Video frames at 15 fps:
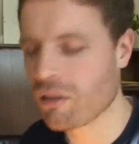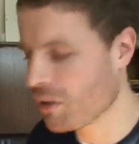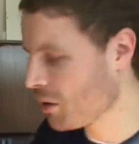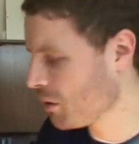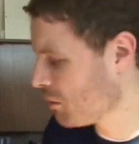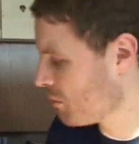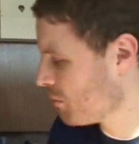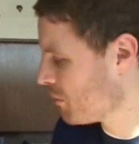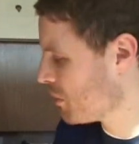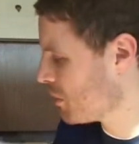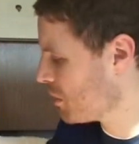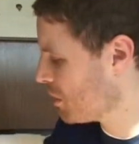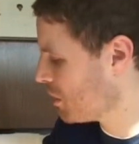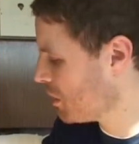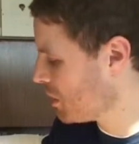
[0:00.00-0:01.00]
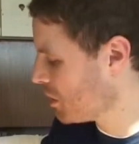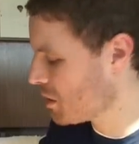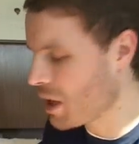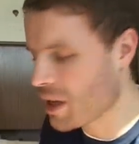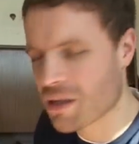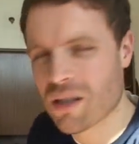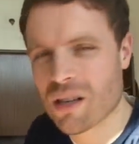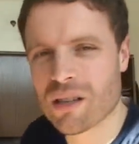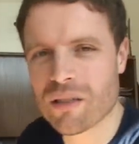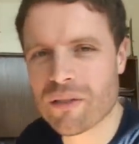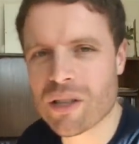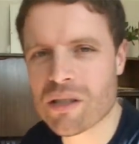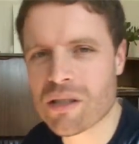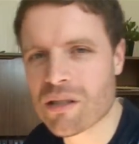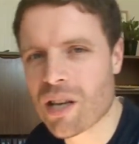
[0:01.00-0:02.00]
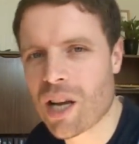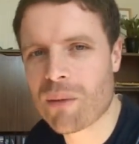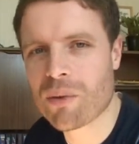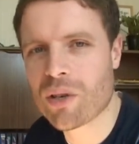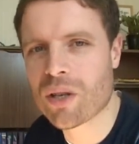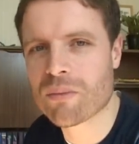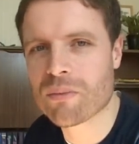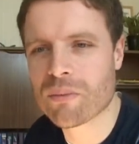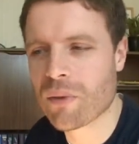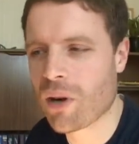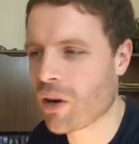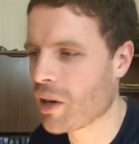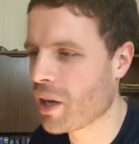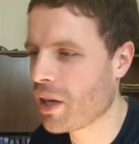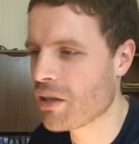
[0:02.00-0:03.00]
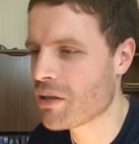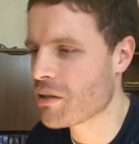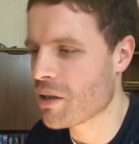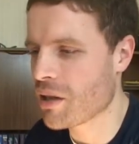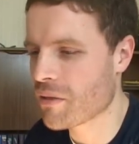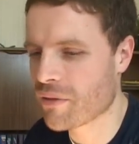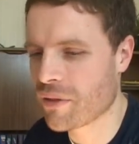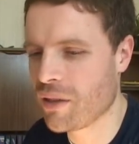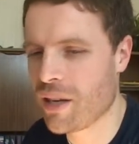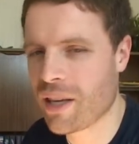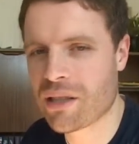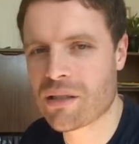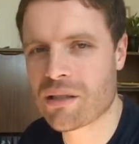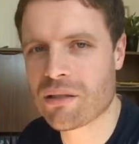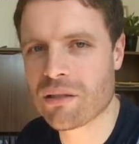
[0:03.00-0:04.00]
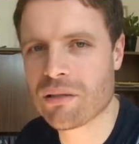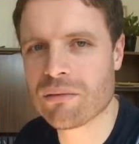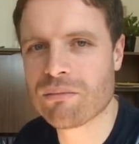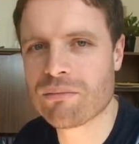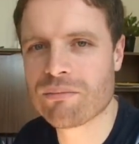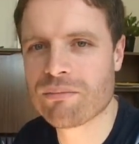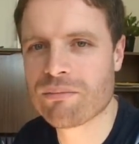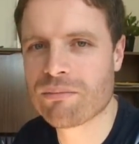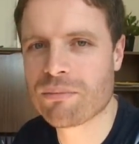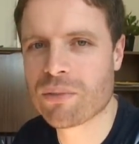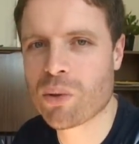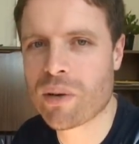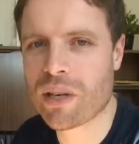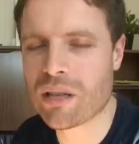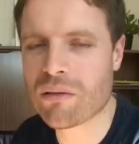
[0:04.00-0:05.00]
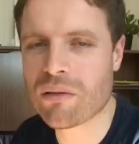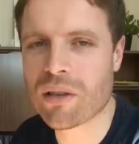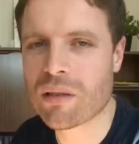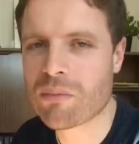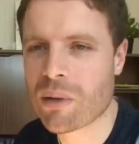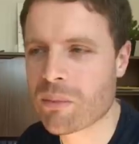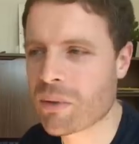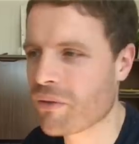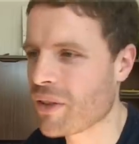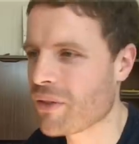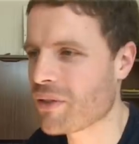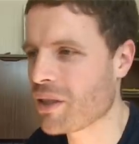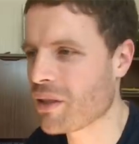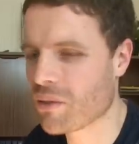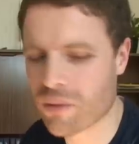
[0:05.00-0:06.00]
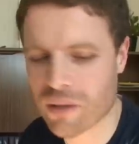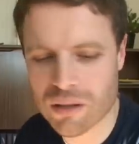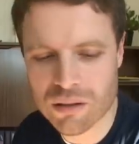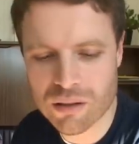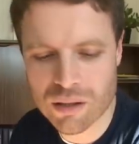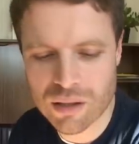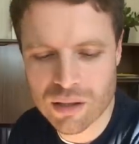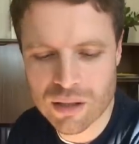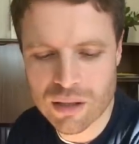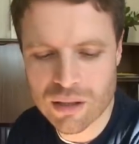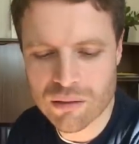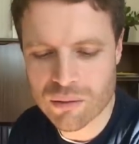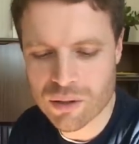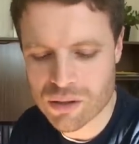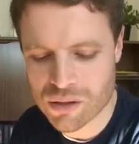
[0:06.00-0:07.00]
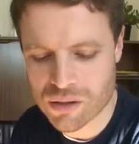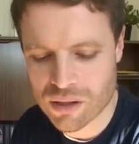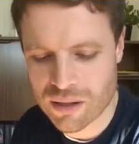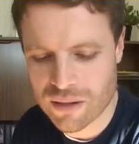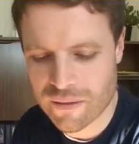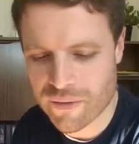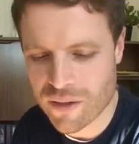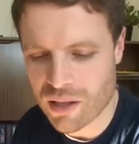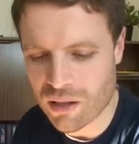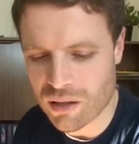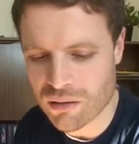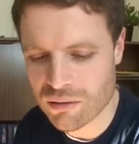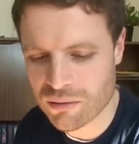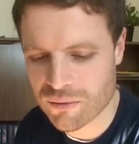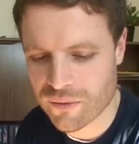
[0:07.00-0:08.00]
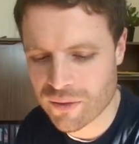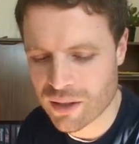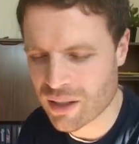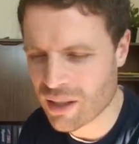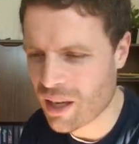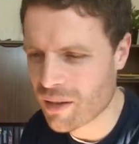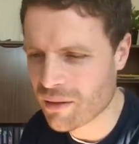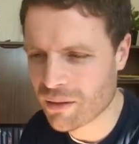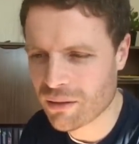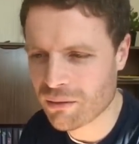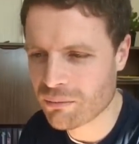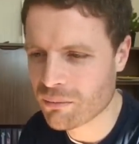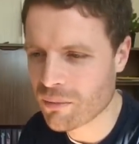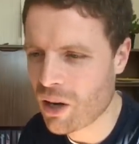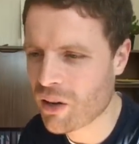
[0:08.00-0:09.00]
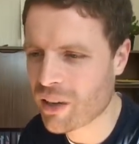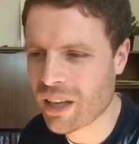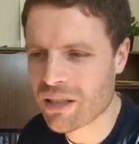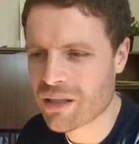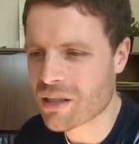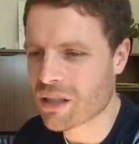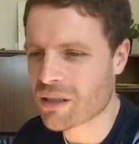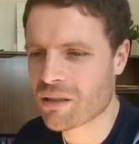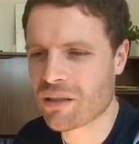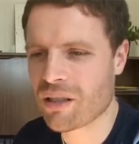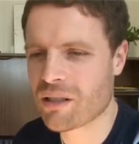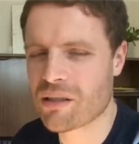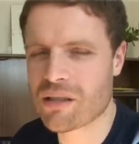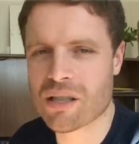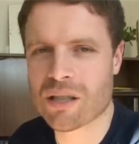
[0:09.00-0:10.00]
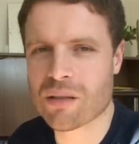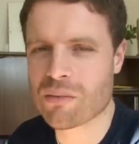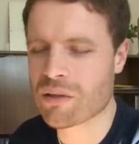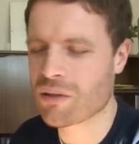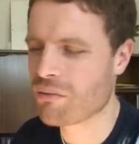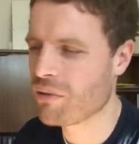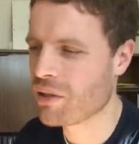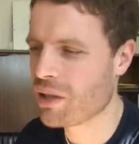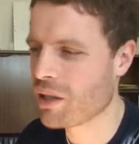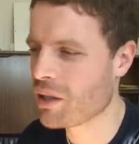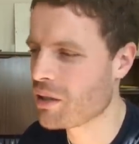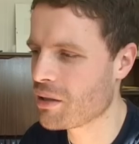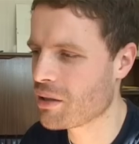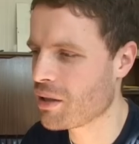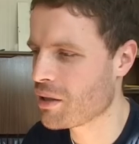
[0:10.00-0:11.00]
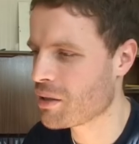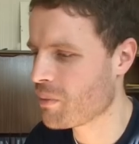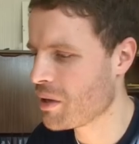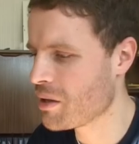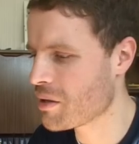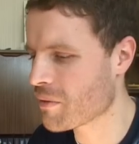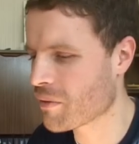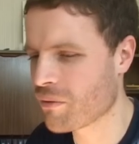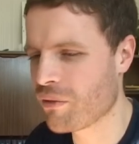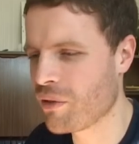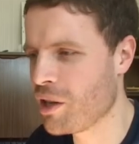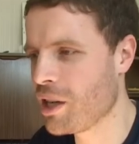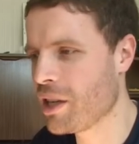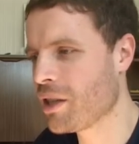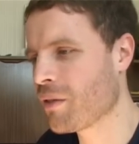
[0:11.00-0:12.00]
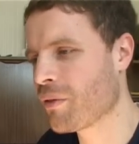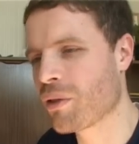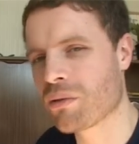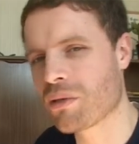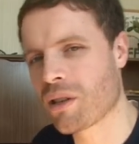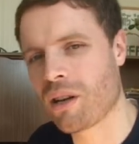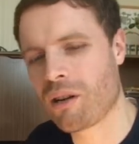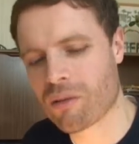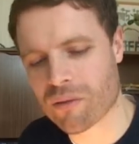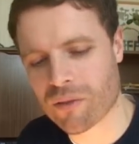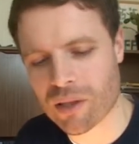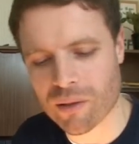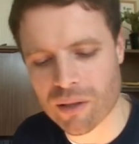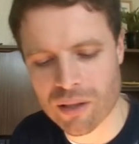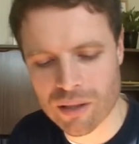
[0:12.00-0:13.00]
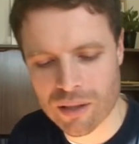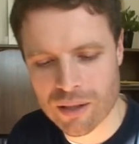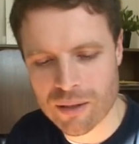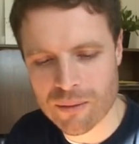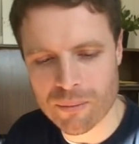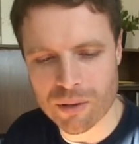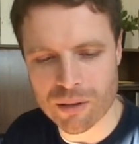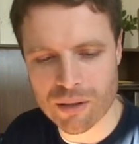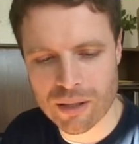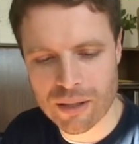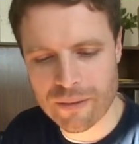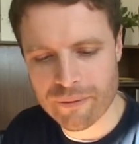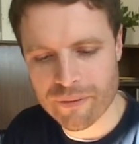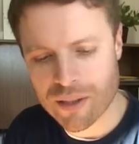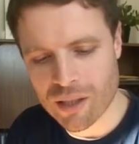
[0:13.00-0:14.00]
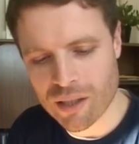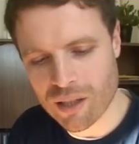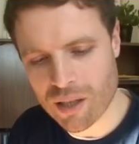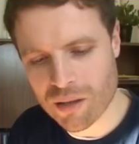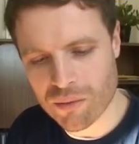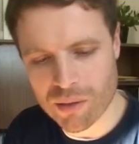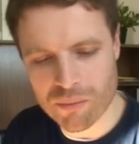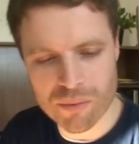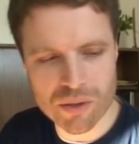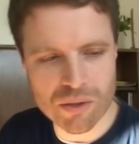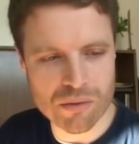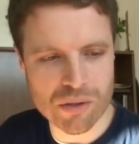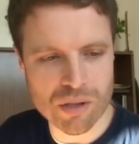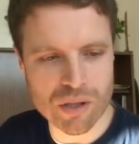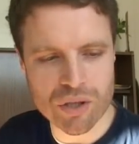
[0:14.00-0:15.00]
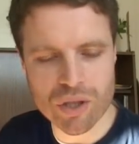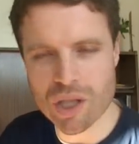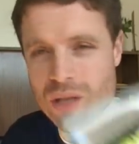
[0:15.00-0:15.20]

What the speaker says: like the Tatsunoko vs Capcom arcade stick for less than 20 quid, maybe 15 quid, which, you know, arcade sticks on other systems is ridiculously expensive and really difficult to get hold of anyway. But another one which was dirt